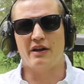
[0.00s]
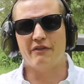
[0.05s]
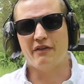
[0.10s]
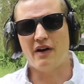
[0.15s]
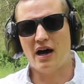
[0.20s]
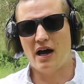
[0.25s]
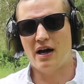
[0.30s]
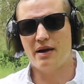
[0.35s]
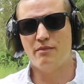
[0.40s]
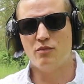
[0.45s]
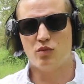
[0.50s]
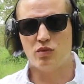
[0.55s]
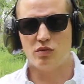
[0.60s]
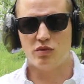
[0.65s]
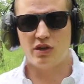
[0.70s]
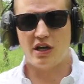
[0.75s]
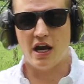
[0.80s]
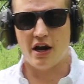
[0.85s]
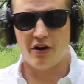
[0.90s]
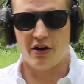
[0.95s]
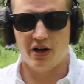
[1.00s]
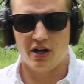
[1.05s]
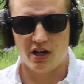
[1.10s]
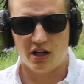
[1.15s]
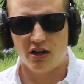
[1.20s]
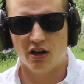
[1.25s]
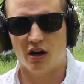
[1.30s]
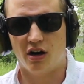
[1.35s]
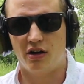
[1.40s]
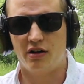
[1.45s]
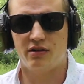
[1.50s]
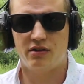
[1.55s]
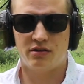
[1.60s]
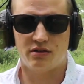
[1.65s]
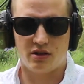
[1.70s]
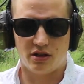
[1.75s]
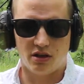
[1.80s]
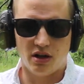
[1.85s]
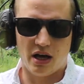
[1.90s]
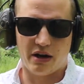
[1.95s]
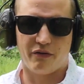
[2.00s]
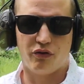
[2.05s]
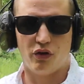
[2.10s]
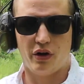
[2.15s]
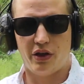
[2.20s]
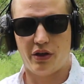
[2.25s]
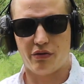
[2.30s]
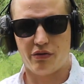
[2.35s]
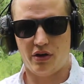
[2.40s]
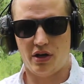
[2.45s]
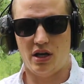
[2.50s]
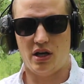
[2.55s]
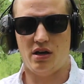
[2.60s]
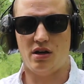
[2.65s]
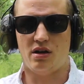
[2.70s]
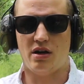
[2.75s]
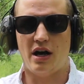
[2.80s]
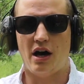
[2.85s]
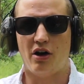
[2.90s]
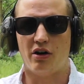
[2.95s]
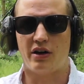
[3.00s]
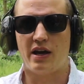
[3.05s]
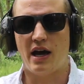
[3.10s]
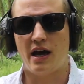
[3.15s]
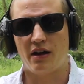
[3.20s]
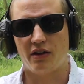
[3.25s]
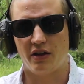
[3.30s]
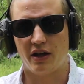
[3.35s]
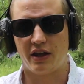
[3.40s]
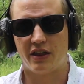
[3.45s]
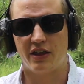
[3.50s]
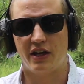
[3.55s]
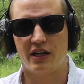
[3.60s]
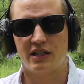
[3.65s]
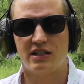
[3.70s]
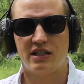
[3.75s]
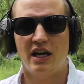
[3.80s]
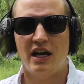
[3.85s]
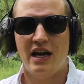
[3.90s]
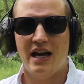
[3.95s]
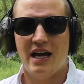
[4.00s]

if I'm carrying a gun, a Glock 43, a Hellcat like this,